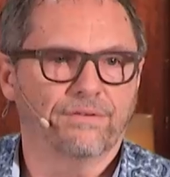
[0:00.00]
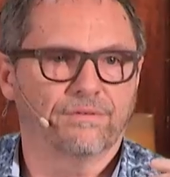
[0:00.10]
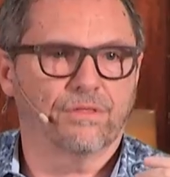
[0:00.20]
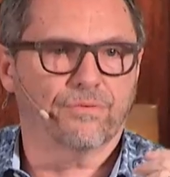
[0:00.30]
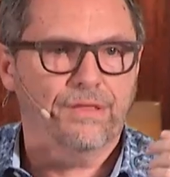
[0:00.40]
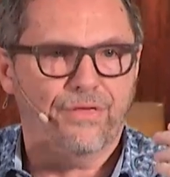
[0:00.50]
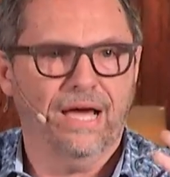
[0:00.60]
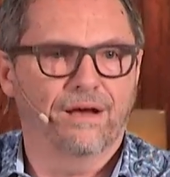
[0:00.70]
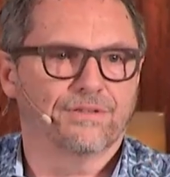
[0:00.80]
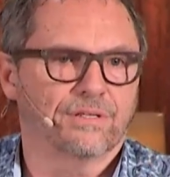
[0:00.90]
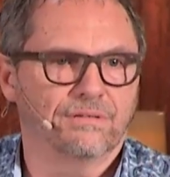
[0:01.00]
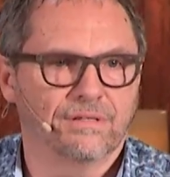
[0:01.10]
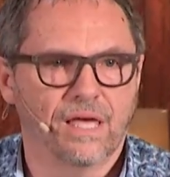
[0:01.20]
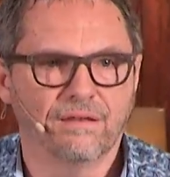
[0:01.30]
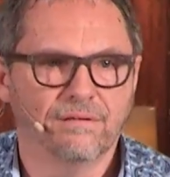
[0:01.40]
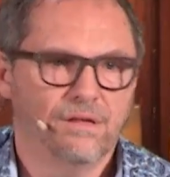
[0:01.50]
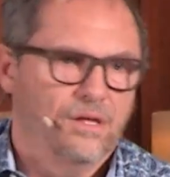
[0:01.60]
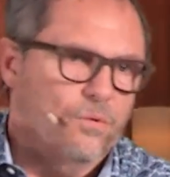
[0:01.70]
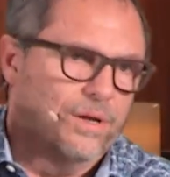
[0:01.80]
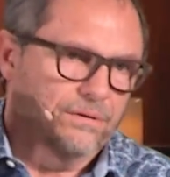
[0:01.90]
went 3,000, then
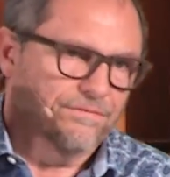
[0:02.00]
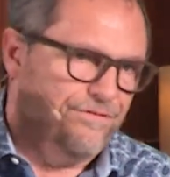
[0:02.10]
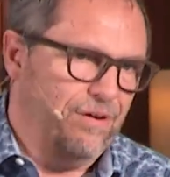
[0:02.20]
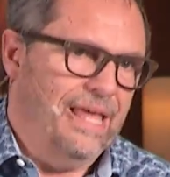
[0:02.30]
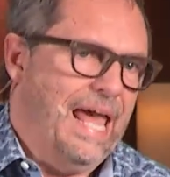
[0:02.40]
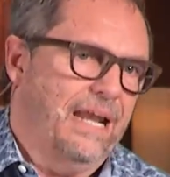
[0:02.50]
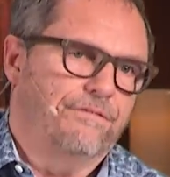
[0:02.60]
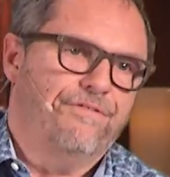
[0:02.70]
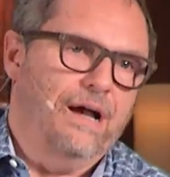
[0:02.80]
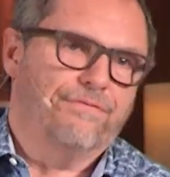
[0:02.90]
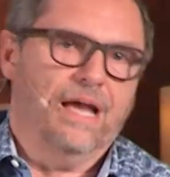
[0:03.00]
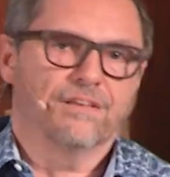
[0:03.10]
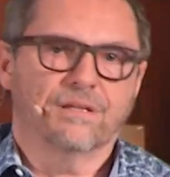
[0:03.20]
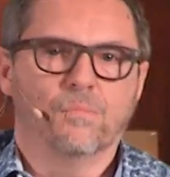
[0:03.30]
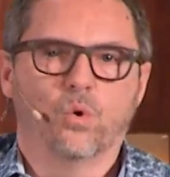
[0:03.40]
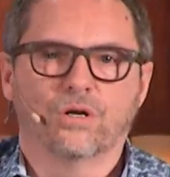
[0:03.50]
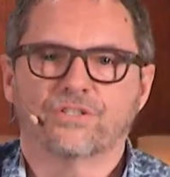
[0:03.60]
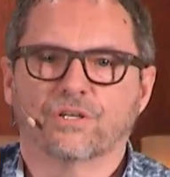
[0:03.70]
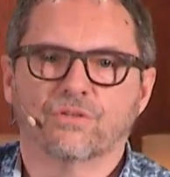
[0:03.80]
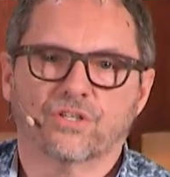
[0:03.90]
went and added 5,000 more,
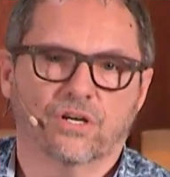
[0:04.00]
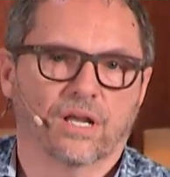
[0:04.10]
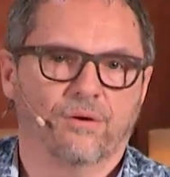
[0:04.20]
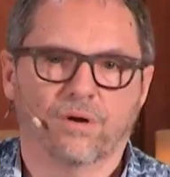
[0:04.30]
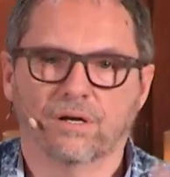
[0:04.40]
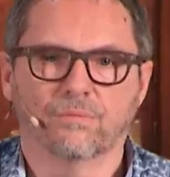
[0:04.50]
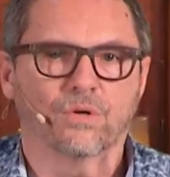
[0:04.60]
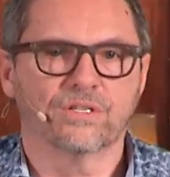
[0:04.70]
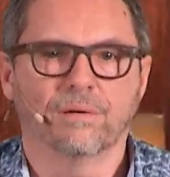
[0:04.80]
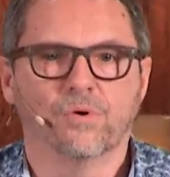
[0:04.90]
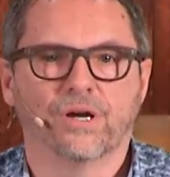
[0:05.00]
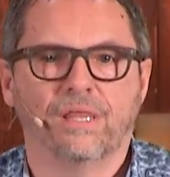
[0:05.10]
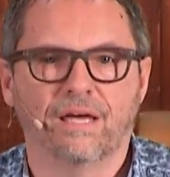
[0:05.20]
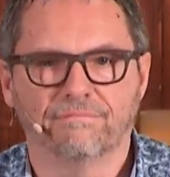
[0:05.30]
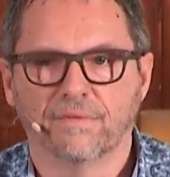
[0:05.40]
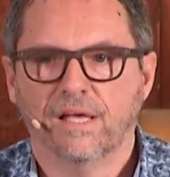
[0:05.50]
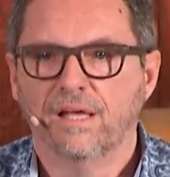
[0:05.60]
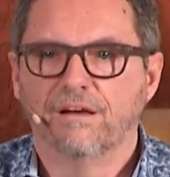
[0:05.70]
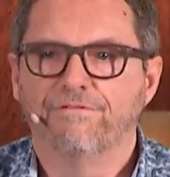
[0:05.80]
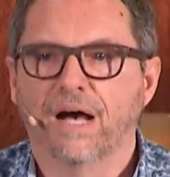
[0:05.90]
so certainly we're somewhere in that
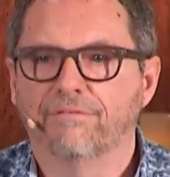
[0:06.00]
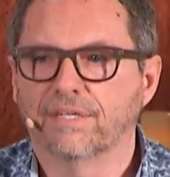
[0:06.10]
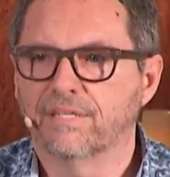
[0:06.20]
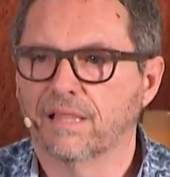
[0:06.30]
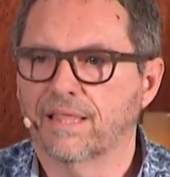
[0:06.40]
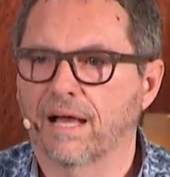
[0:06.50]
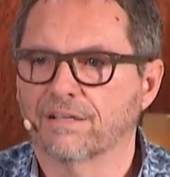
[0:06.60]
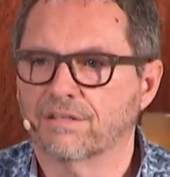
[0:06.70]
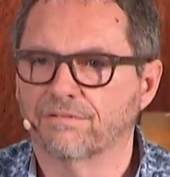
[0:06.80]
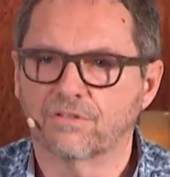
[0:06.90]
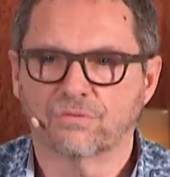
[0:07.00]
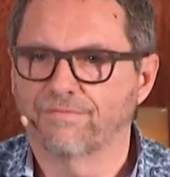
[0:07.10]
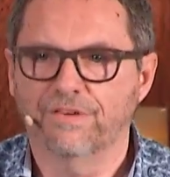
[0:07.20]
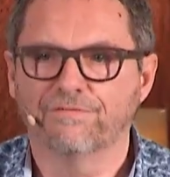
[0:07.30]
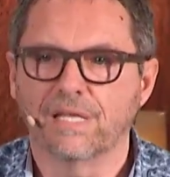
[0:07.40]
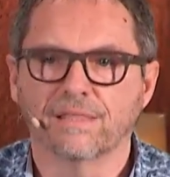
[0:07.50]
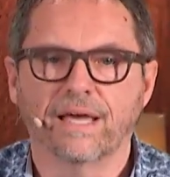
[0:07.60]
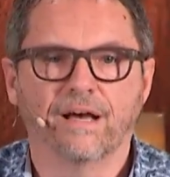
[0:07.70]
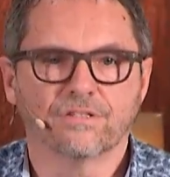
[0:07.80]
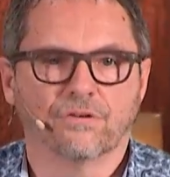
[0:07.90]
5 to 10,000,
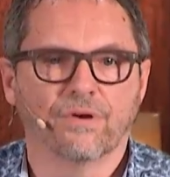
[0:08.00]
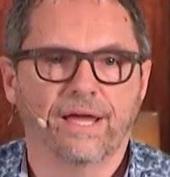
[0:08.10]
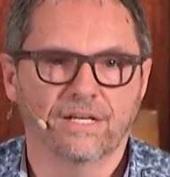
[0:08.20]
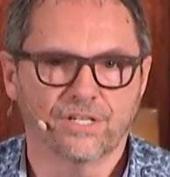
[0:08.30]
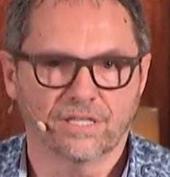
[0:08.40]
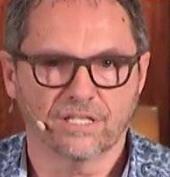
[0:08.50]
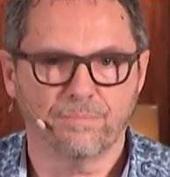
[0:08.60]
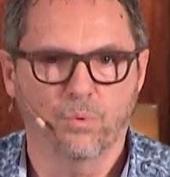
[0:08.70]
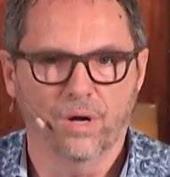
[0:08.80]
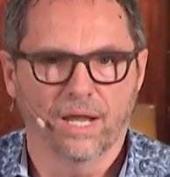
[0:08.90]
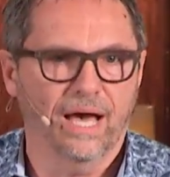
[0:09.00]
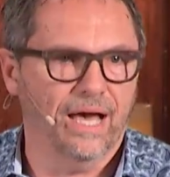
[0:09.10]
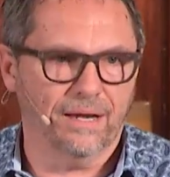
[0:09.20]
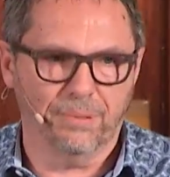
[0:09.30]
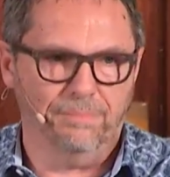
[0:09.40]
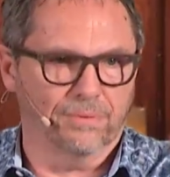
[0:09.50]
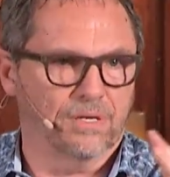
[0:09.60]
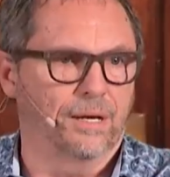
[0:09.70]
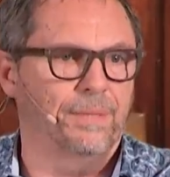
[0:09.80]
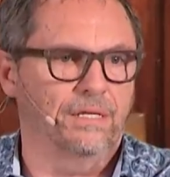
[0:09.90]
15,000 range at this point. A lot of people
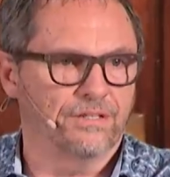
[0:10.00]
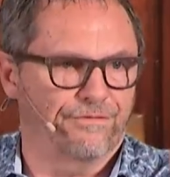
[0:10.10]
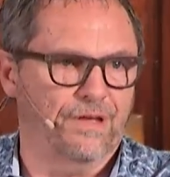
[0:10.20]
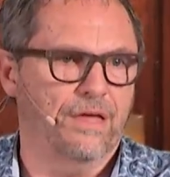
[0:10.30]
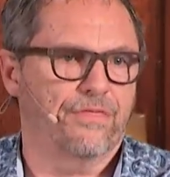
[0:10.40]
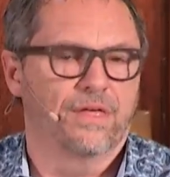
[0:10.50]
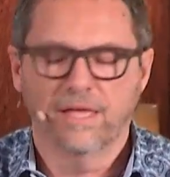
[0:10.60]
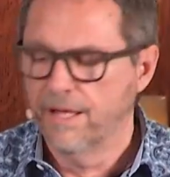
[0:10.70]
coming to faith